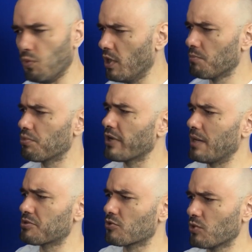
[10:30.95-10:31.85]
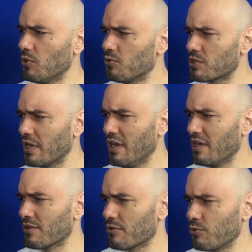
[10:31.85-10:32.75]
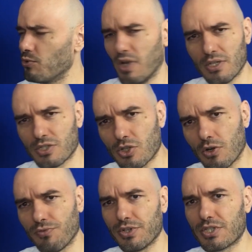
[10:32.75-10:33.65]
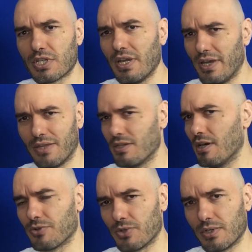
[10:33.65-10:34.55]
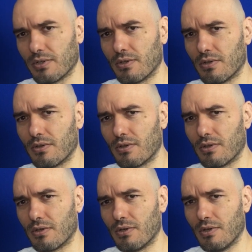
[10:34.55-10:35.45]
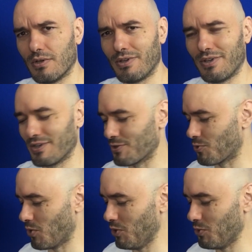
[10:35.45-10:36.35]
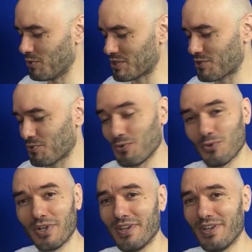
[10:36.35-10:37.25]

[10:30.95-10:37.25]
One perhaps grows through service, and the other grows through